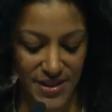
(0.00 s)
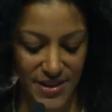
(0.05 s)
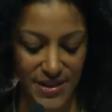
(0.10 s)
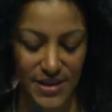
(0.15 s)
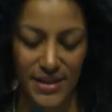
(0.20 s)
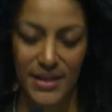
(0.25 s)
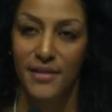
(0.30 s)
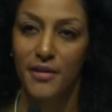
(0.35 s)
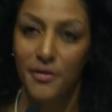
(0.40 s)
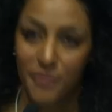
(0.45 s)

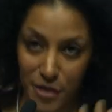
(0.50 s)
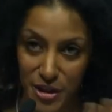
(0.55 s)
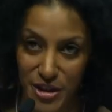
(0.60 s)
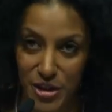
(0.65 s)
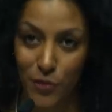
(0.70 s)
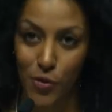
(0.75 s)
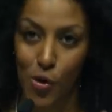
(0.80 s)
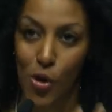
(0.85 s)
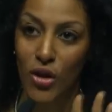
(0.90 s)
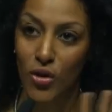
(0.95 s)
is,
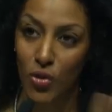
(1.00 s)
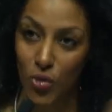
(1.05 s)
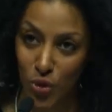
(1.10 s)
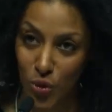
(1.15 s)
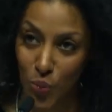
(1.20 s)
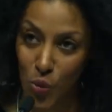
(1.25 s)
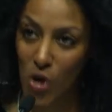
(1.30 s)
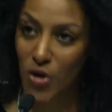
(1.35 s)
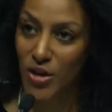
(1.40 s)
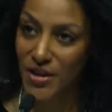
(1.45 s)
first of all,
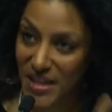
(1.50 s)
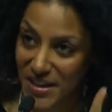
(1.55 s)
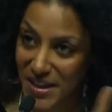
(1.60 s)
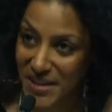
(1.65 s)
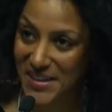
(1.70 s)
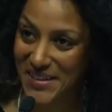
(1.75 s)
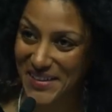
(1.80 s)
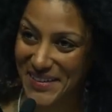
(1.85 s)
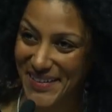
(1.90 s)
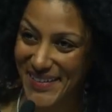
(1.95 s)
good
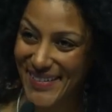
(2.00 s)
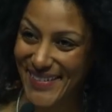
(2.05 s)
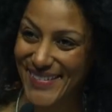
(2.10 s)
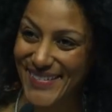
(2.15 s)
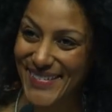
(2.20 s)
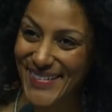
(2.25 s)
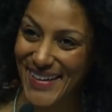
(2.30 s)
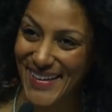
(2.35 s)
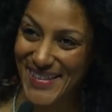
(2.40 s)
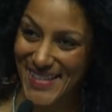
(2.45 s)
morning,
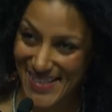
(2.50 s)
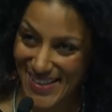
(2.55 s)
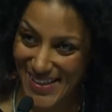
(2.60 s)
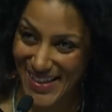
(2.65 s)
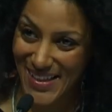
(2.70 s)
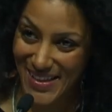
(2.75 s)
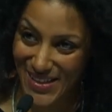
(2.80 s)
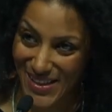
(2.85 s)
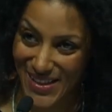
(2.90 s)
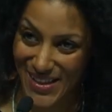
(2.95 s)
ladies
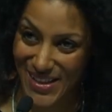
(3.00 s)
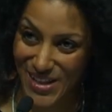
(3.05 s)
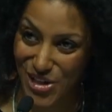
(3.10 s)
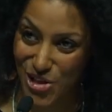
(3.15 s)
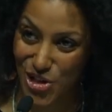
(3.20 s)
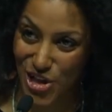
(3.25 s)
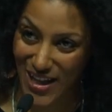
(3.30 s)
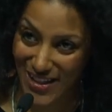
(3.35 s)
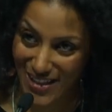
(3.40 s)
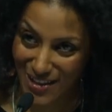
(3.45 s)
and
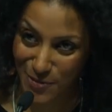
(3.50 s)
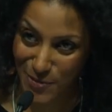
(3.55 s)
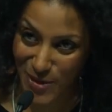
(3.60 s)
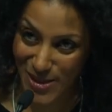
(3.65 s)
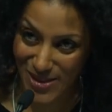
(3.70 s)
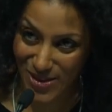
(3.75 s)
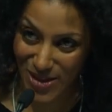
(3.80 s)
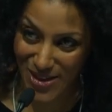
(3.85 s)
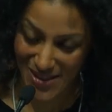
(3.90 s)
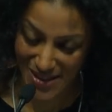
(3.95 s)

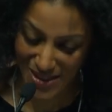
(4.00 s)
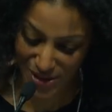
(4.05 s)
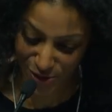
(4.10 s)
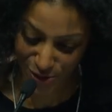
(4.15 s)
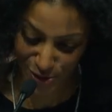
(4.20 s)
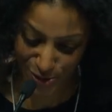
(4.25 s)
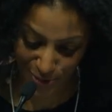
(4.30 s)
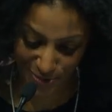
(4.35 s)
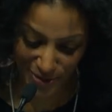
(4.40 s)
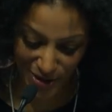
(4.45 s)
gentlemen. I think
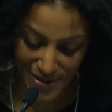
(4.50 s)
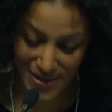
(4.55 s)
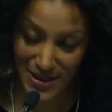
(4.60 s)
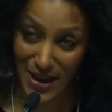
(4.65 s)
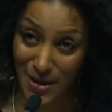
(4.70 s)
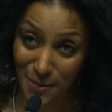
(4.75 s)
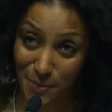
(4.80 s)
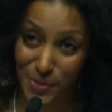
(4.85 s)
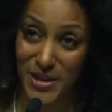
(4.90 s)
you will say,